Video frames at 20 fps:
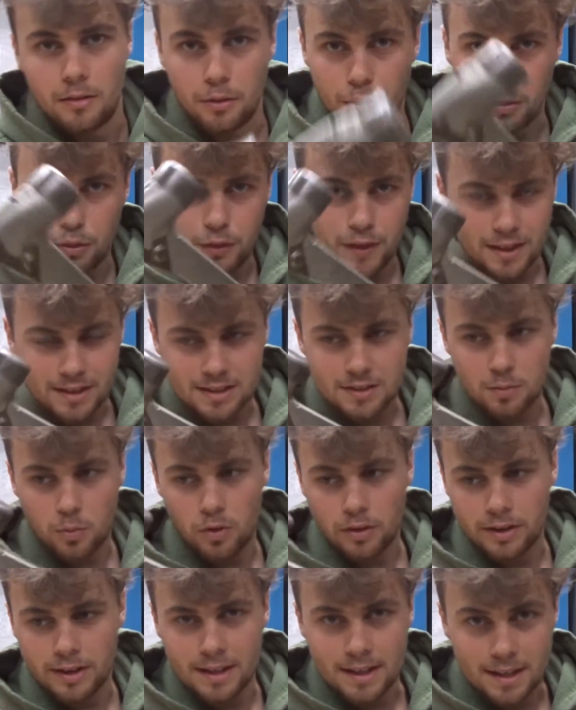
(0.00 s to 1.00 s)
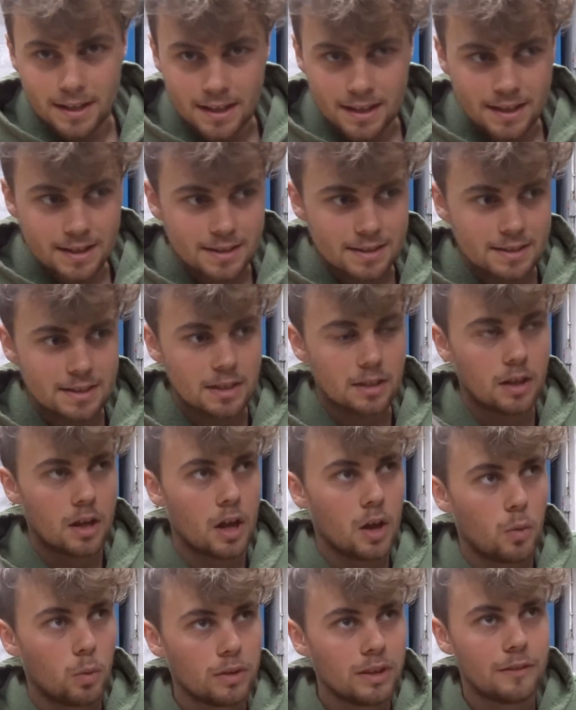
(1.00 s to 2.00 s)
this one is,
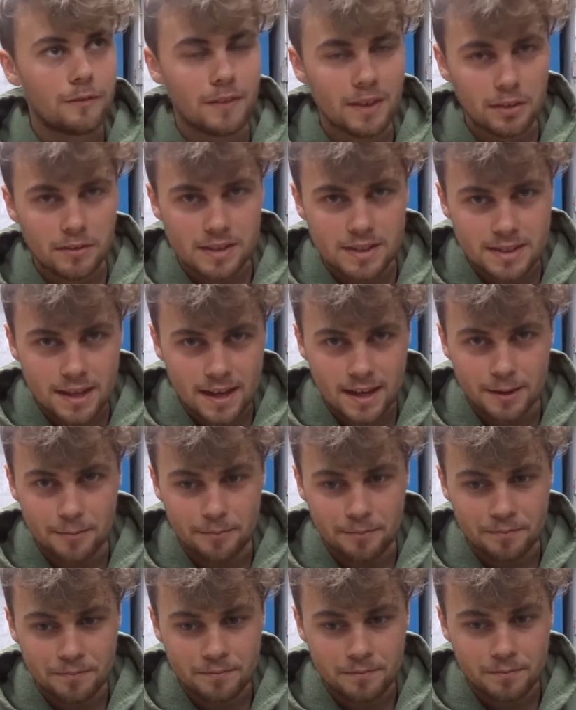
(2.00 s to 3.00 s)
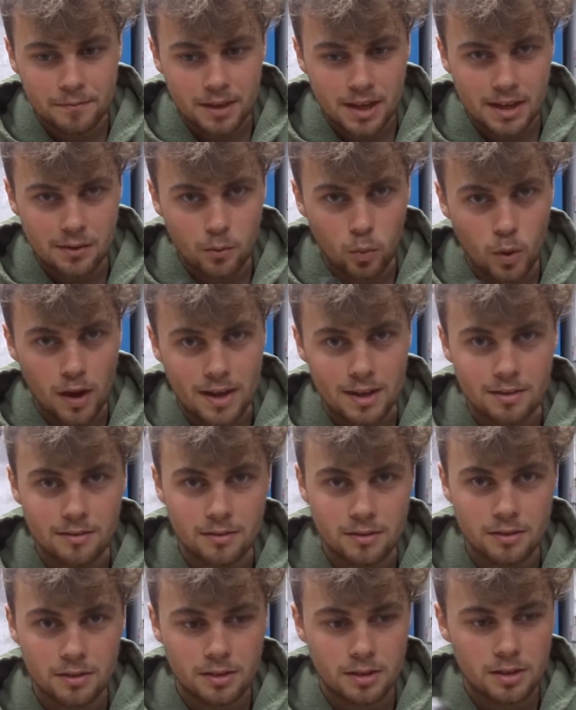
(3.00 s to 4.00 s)
well, they feel the same in
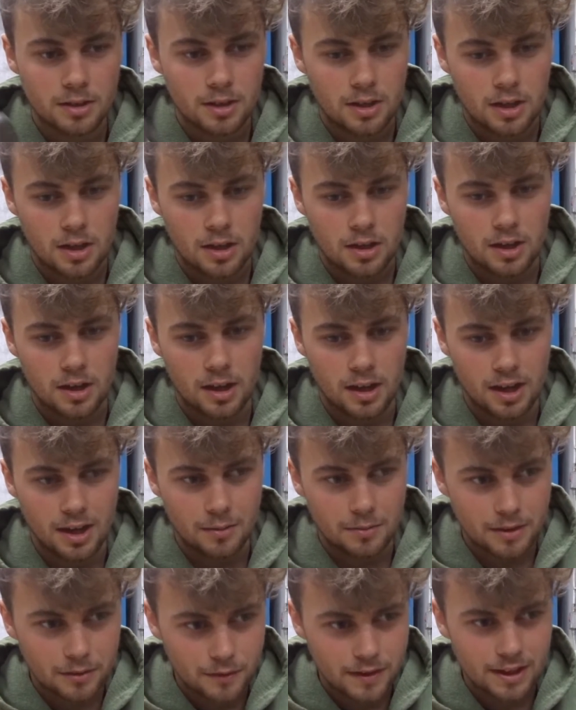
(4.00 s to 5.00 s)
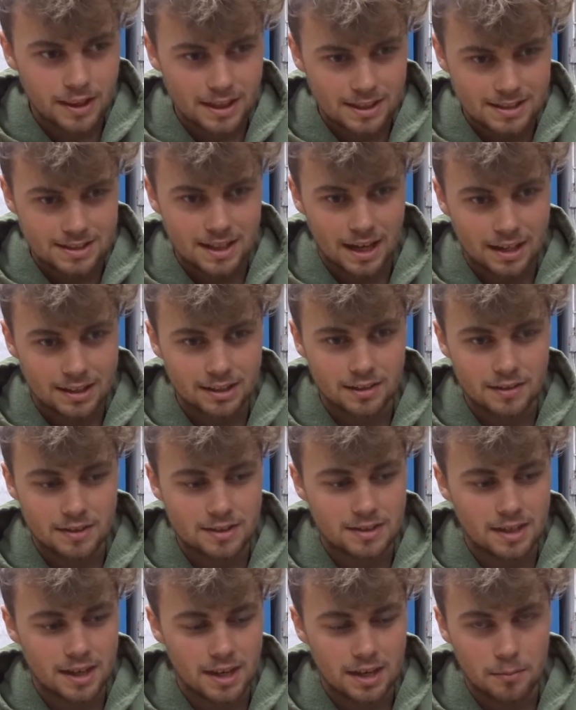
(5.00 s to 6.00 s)
weight. They feel exactly the
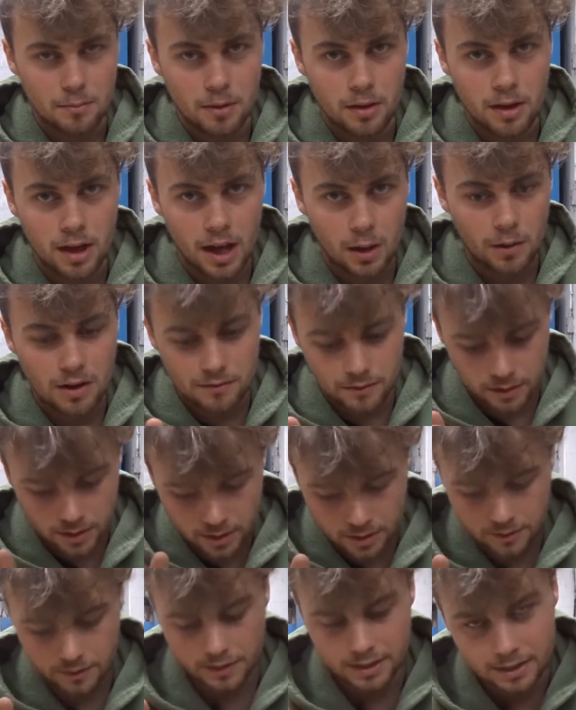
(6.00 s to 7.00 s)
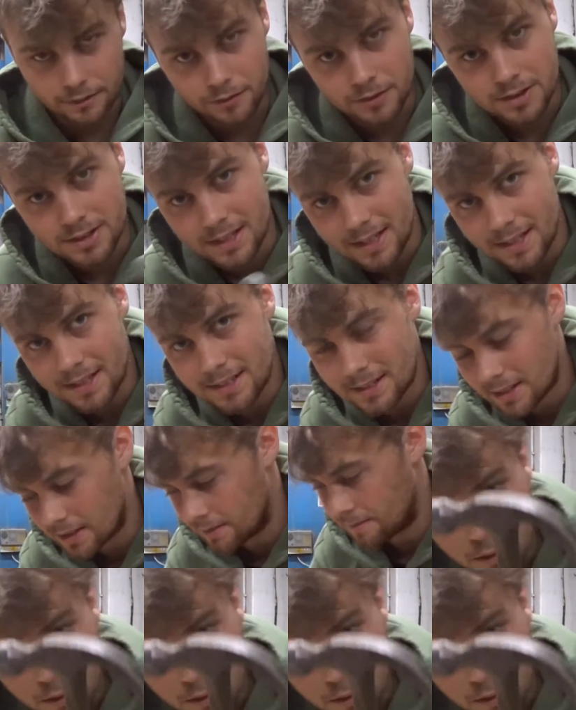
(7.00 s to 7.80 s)
same. However, the difference is,